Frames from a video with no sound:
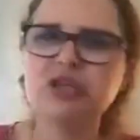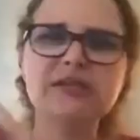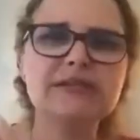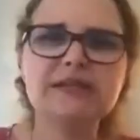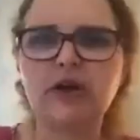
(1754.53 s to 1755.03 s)

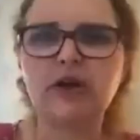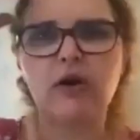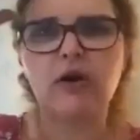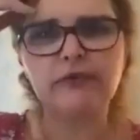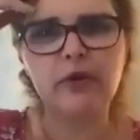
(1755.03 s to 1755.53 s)
Just take
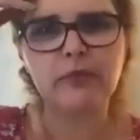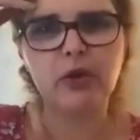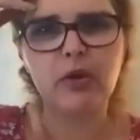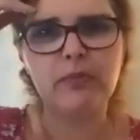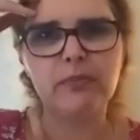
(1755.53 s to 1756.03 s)
off
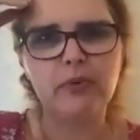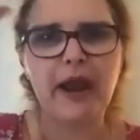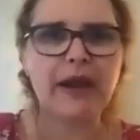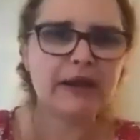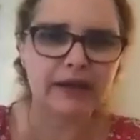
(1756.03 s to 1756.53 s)
from your
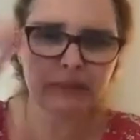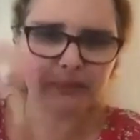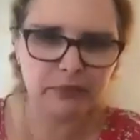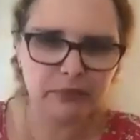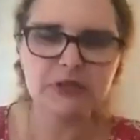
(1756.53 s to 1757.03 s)
brain and
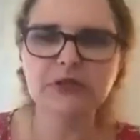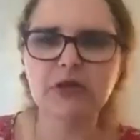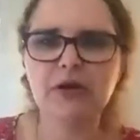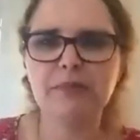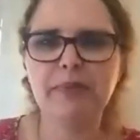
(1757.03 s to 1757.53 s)
put in
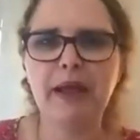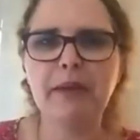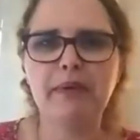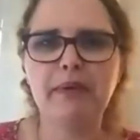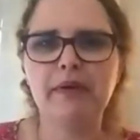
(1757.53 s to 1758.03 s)
your paper.